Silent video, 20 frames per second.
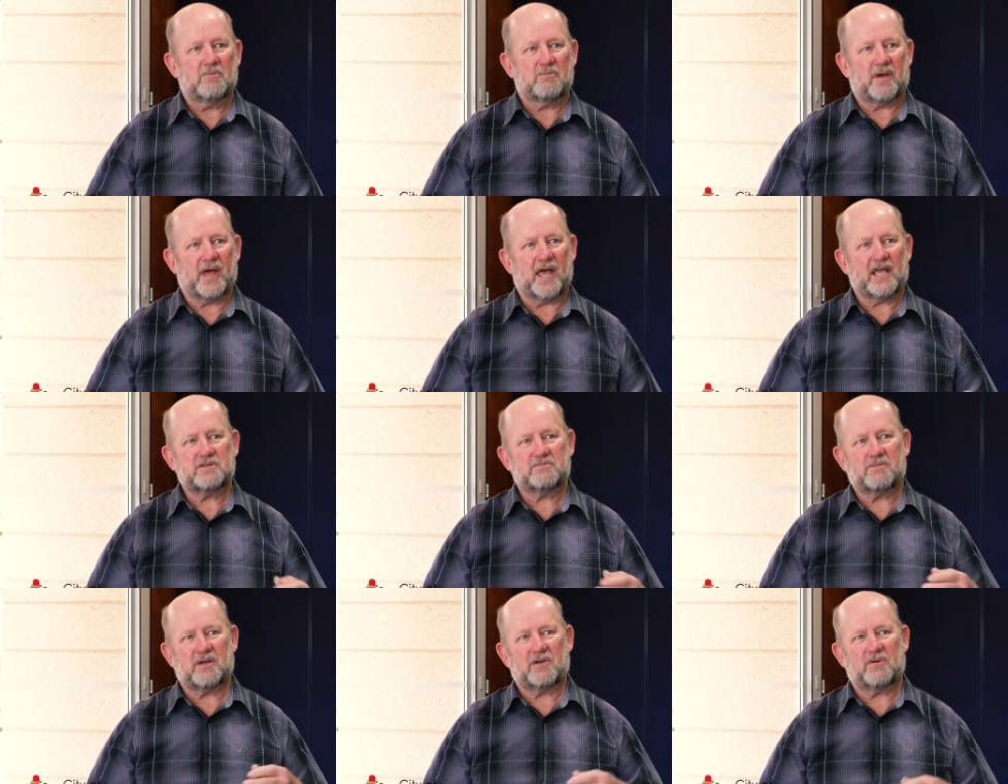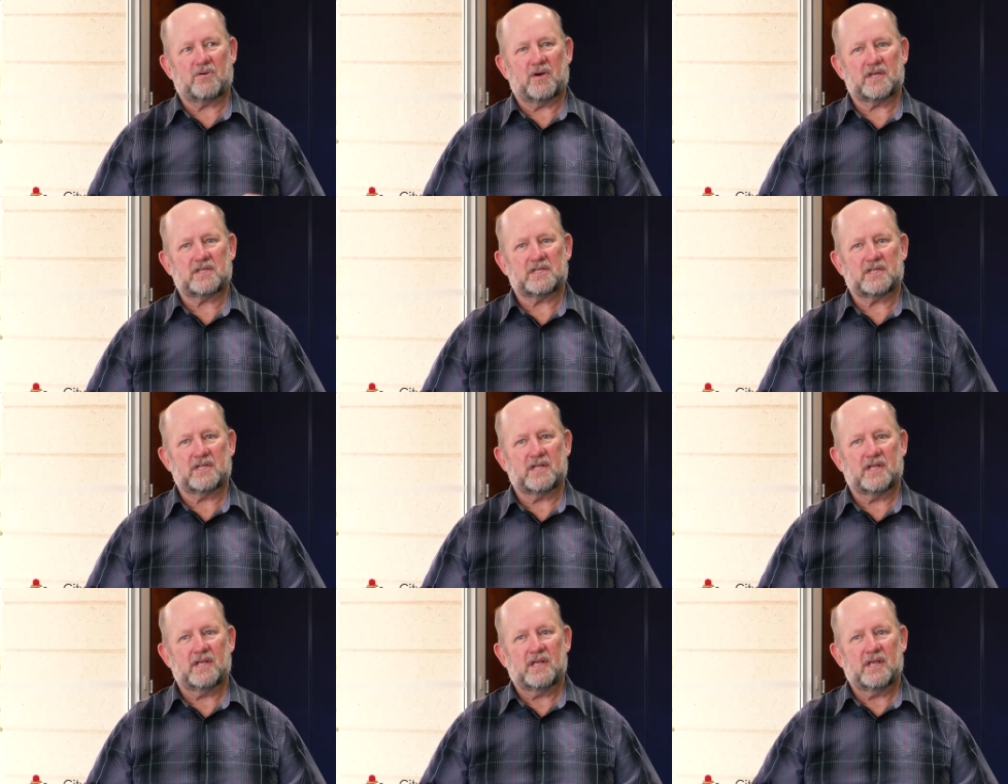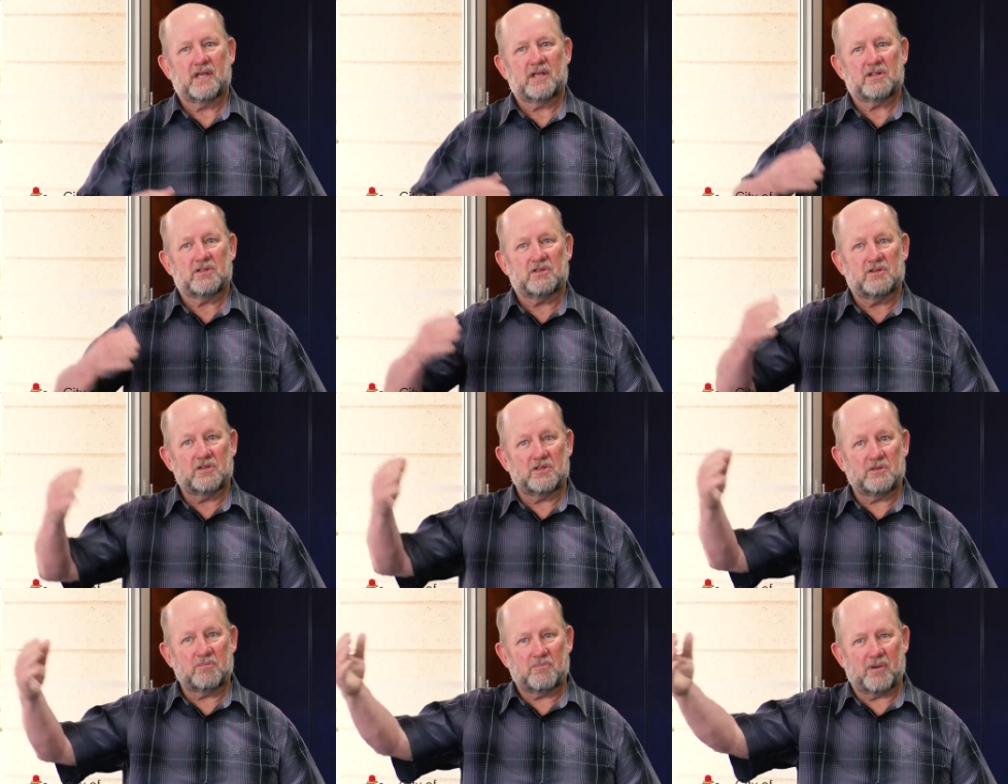that's my question.
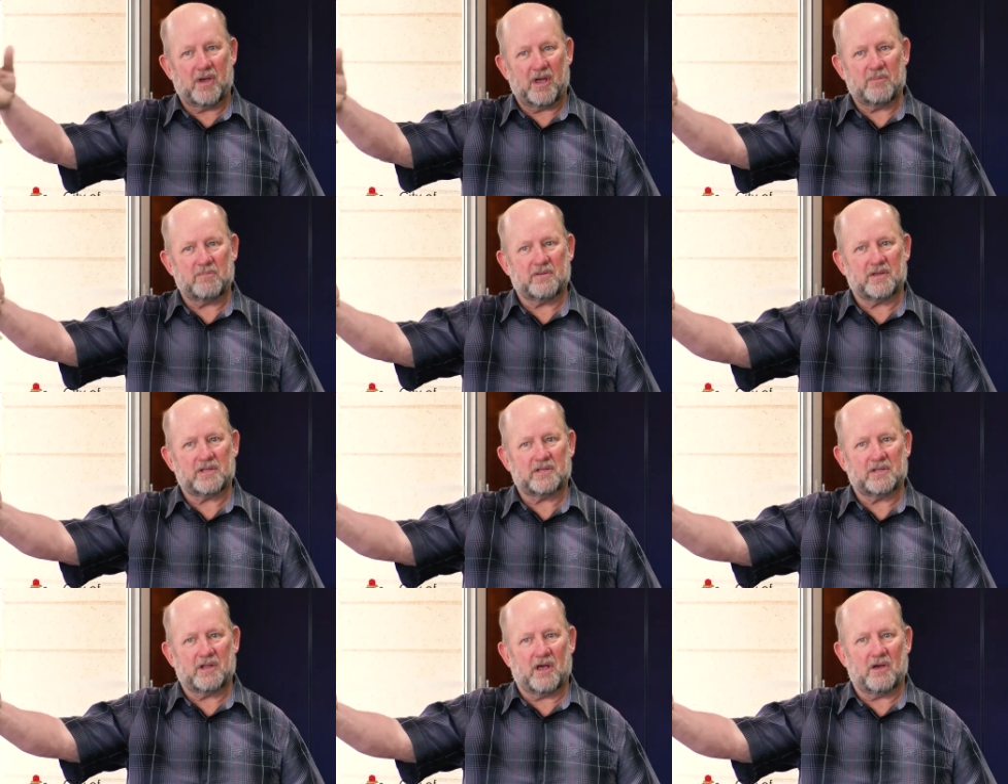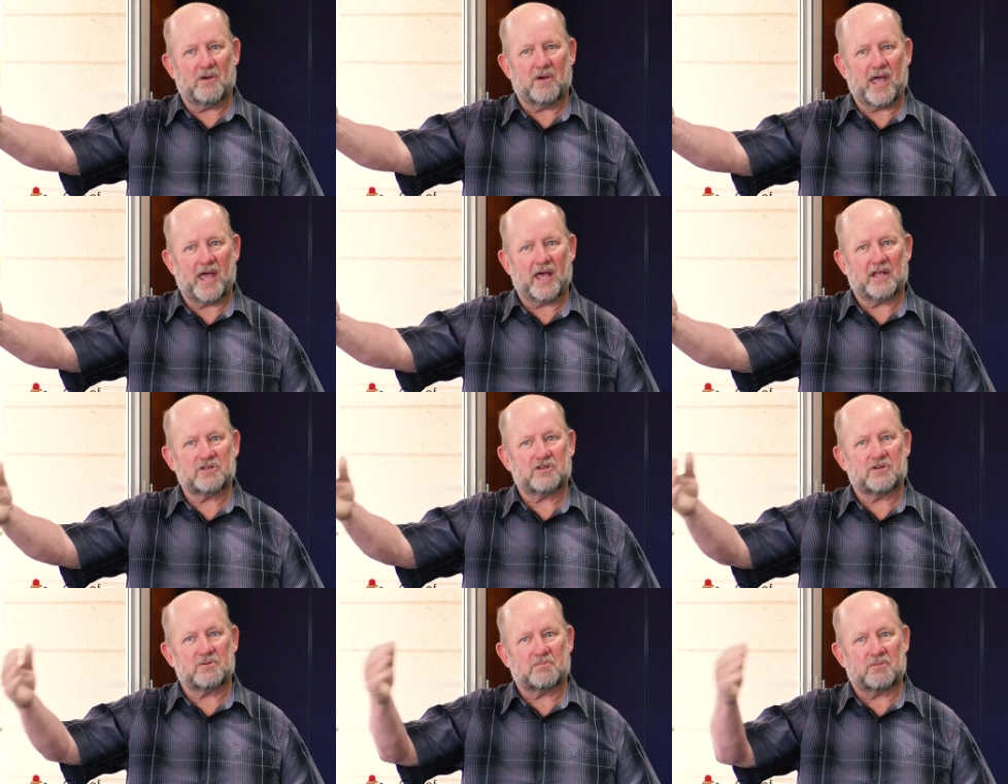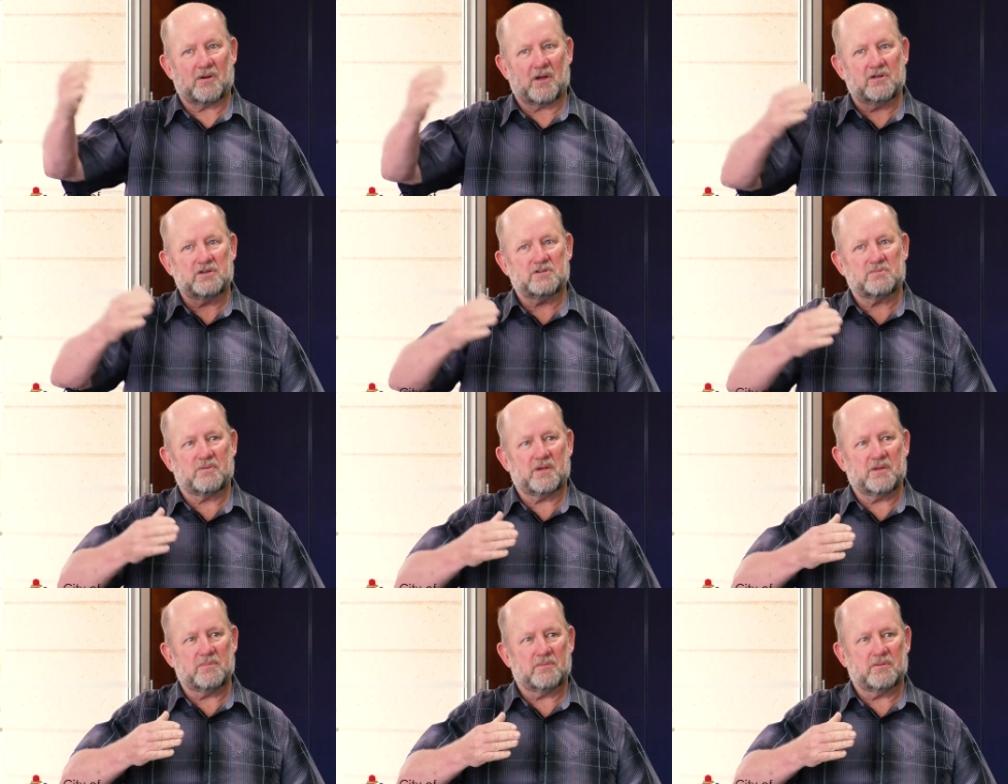Do the public know how to
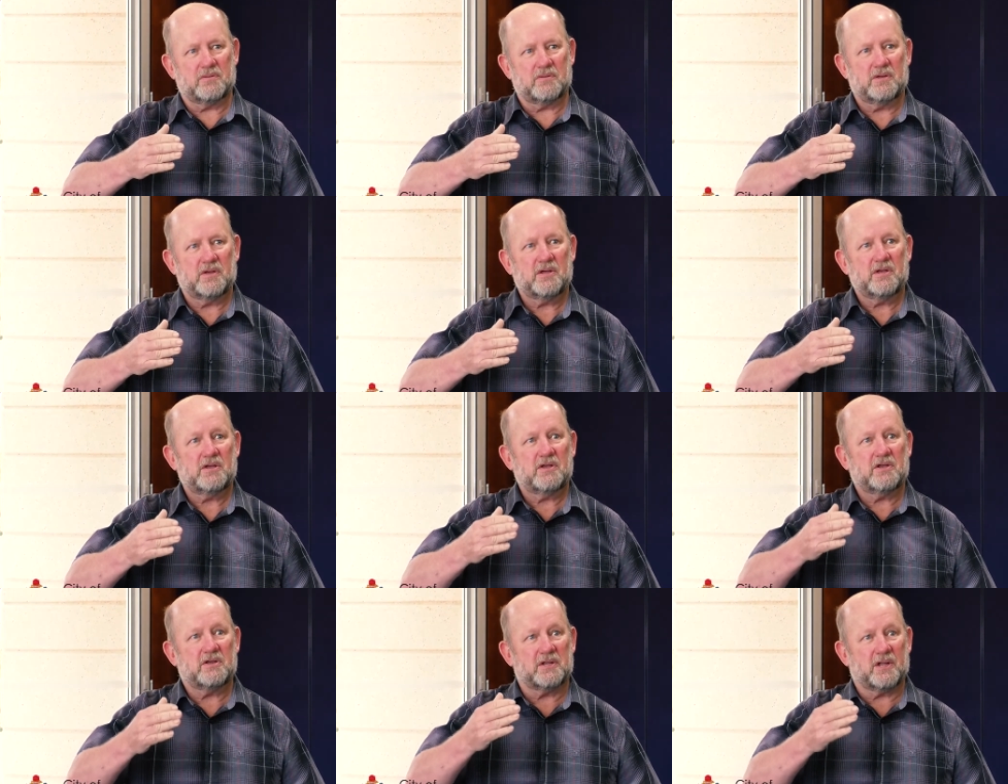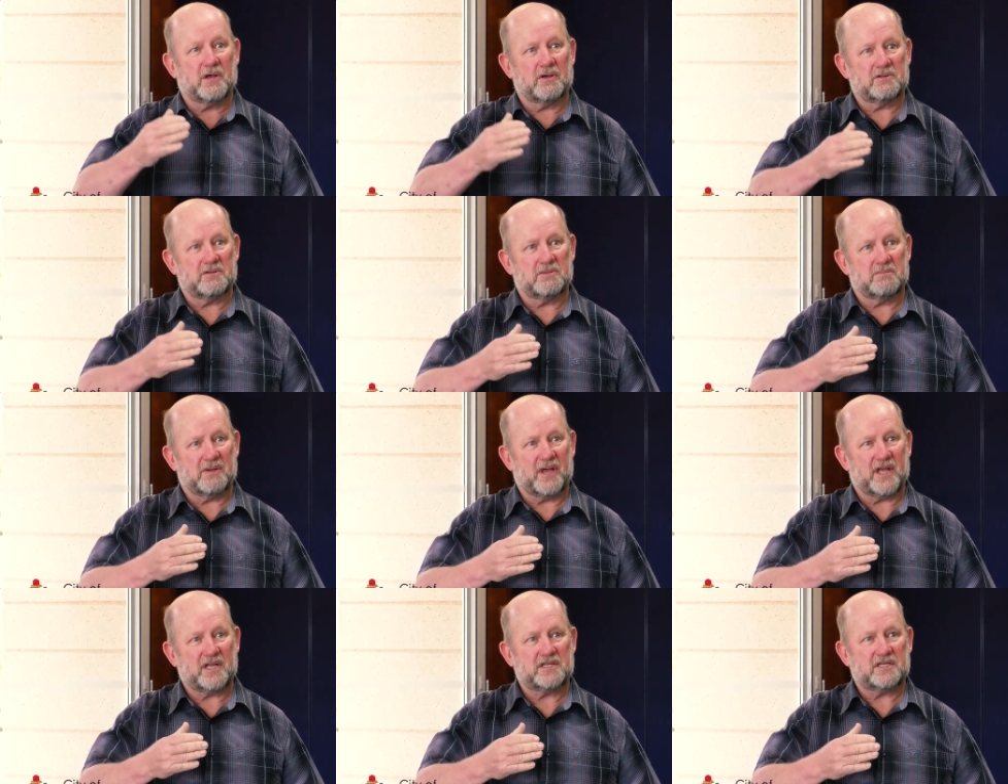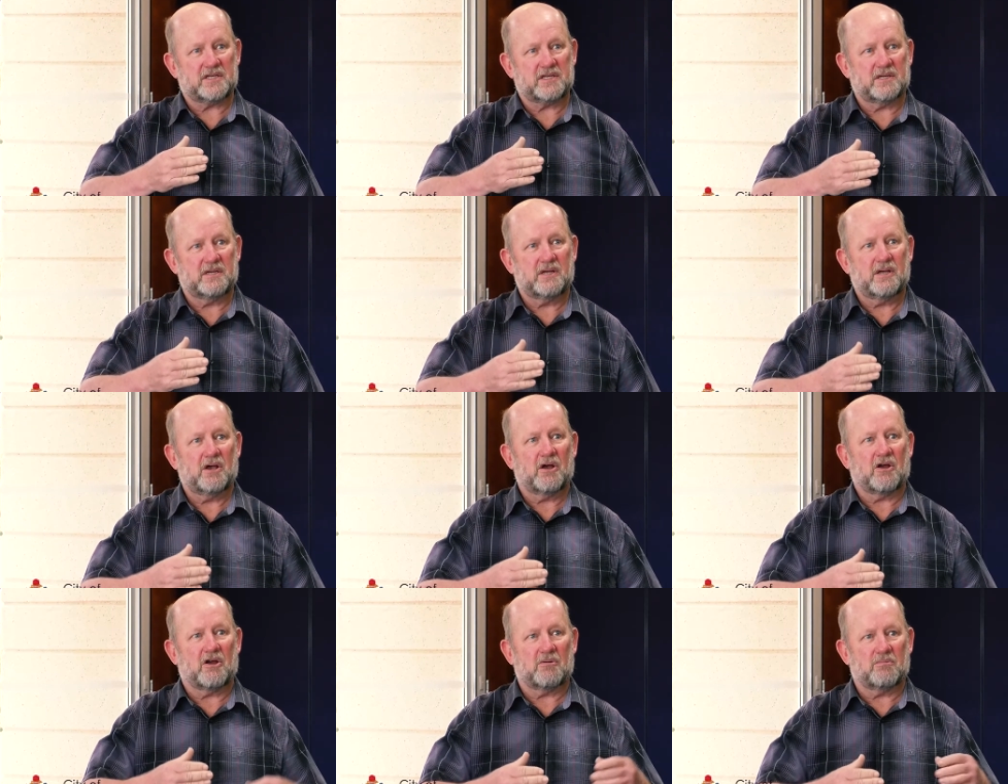approach people who know dementia
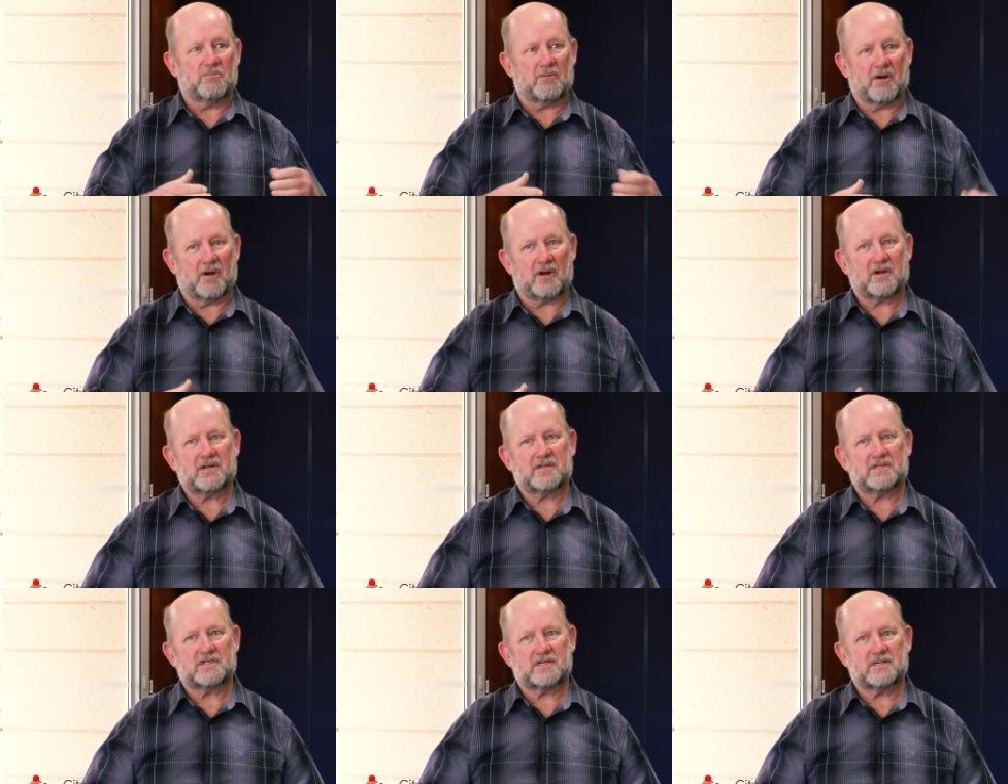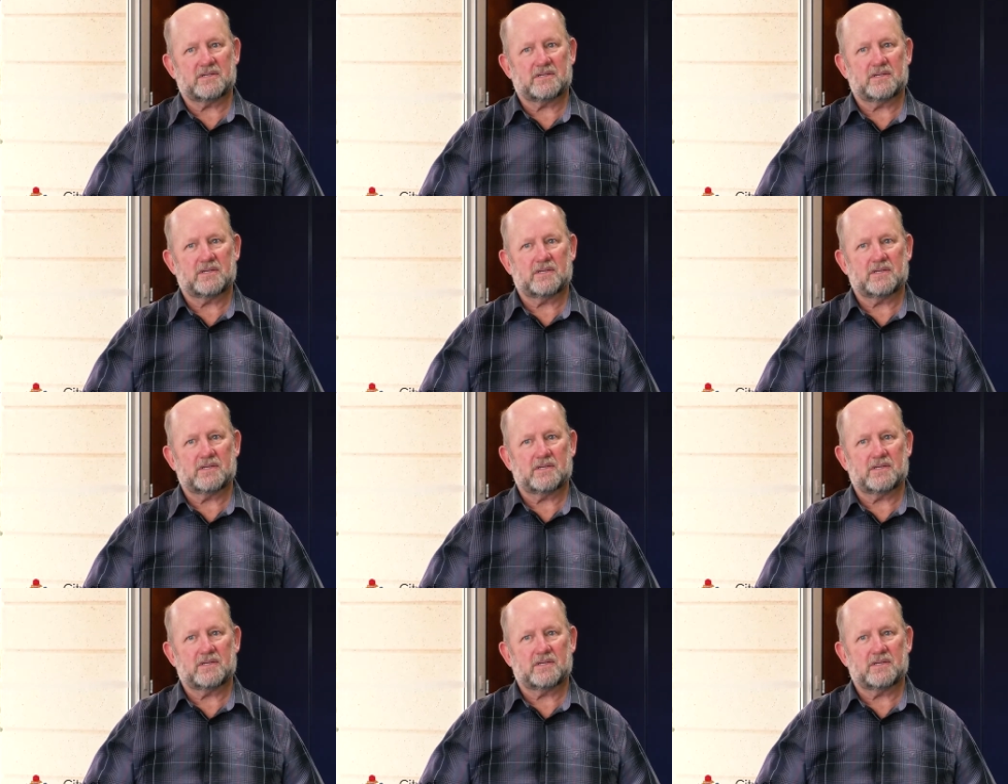or Parkinson?